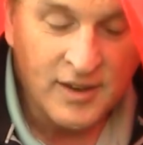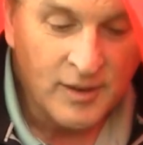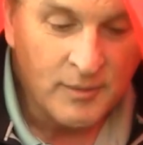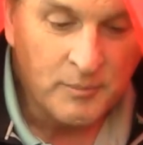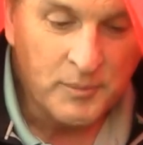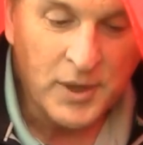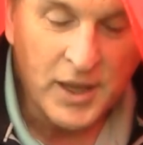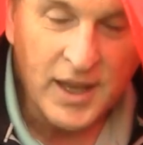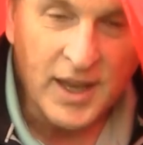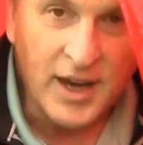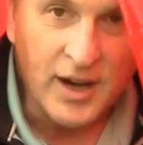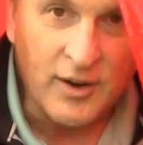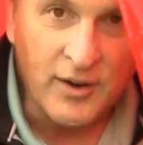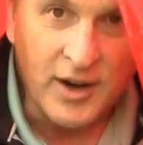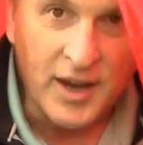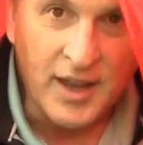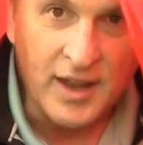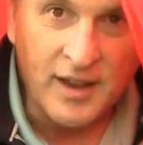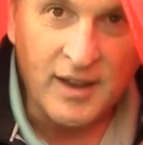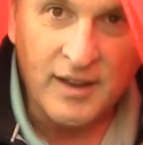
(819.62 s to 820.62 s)
big
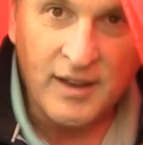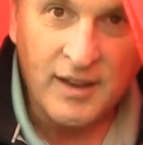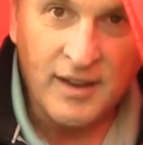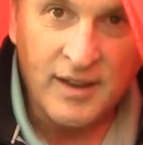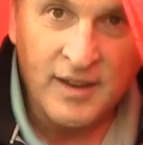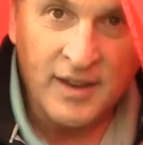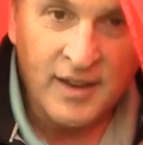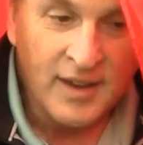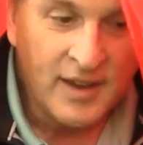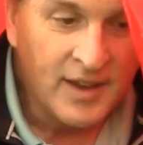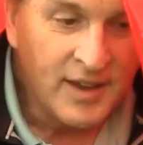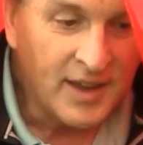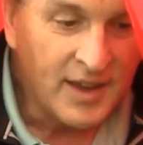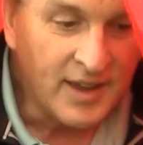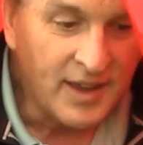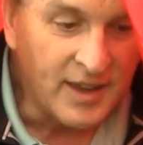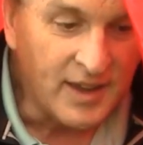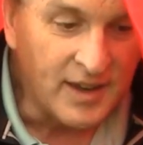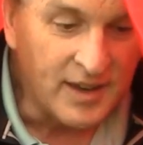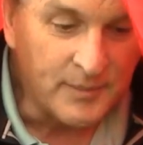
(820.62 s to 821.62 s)
area,
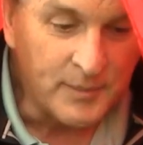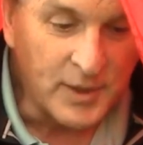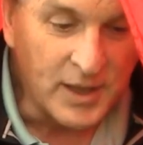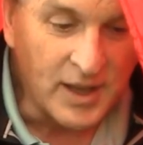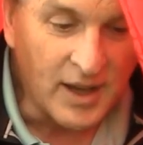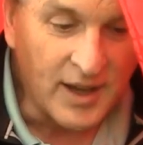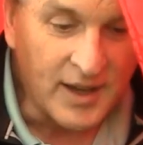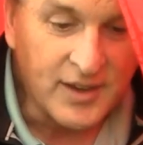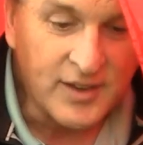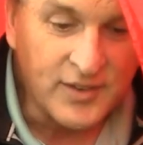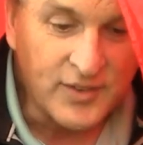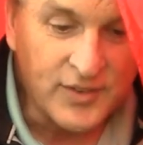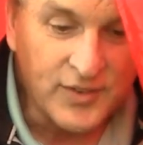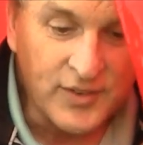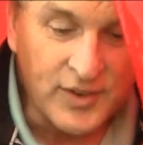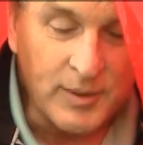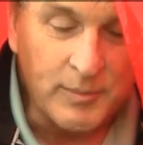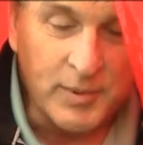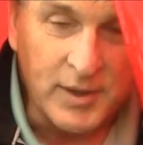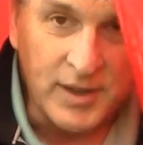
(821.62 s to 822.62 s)
and I mean I could
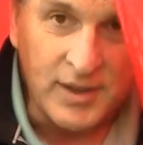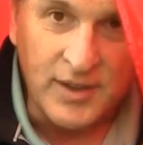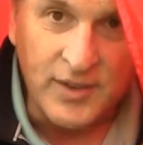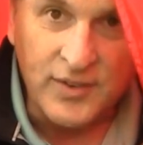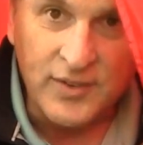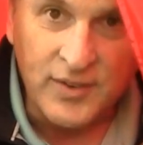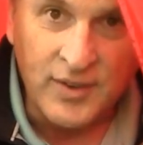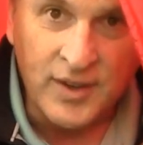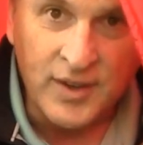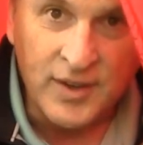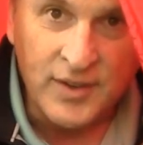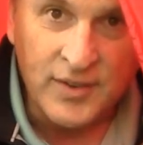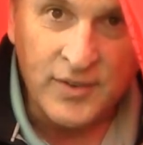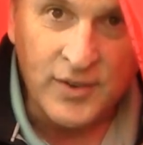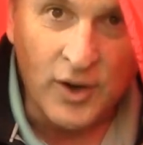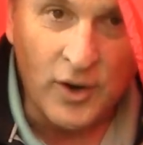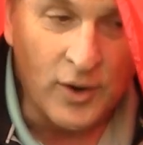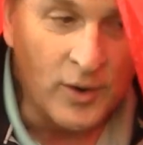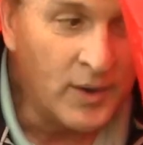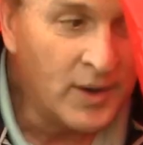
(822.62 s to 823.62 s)
sleep in this.
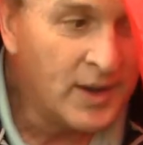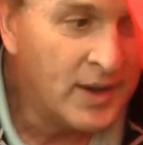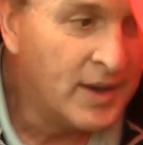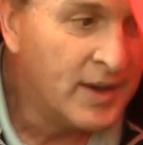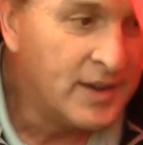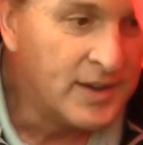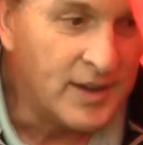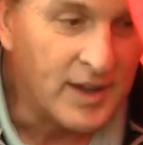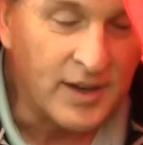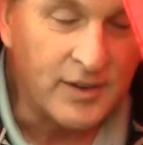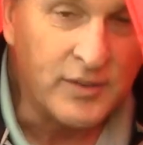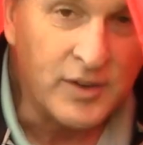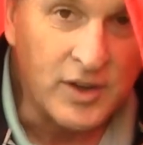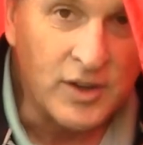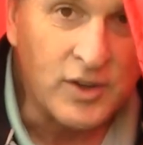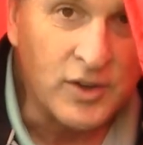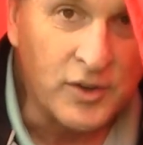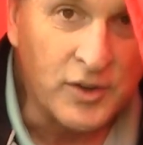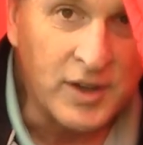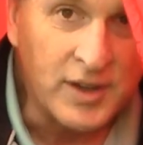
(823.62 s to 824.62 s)
So not even
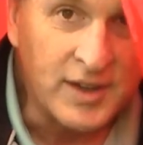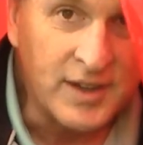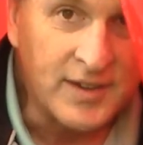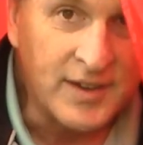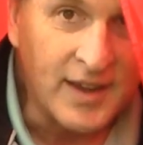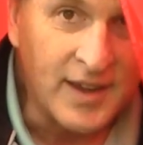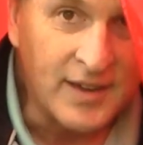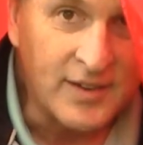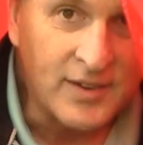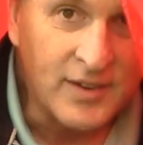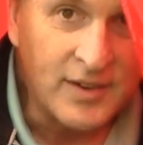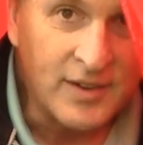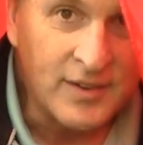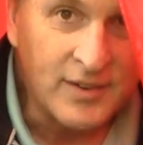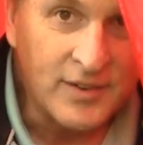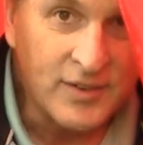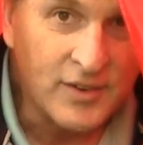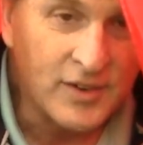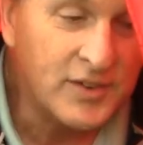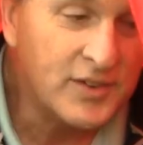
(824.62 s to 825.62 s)
including the tent.
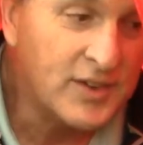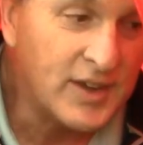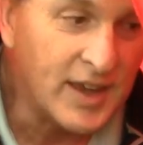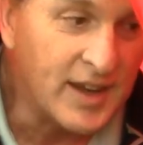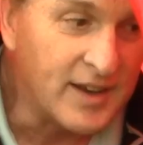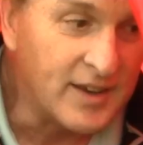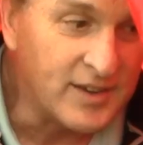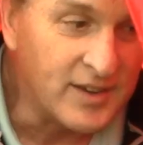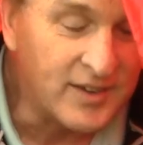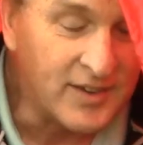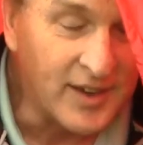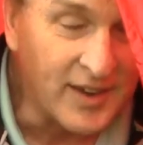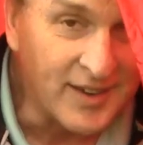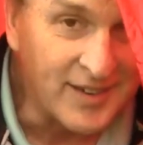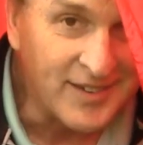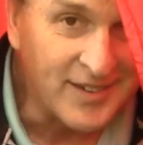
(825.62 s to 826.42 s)
So let's get in the tent.